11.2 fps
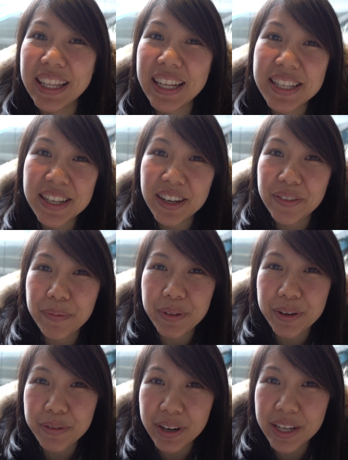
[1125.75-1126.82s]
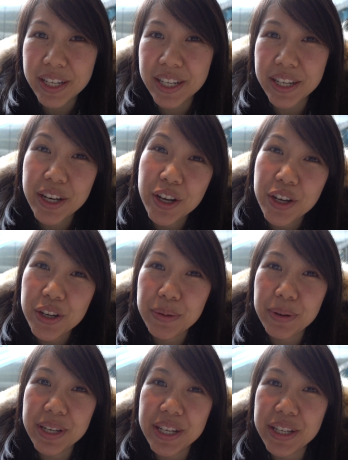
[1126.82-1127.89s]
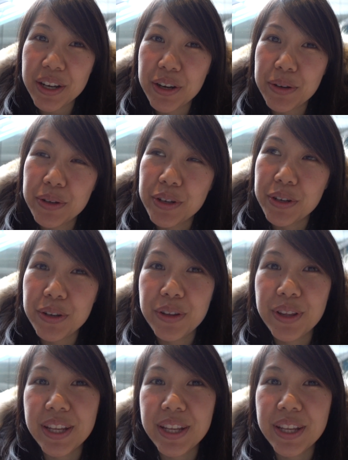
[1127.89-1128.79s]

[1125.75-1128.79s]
that started from the 1920s on to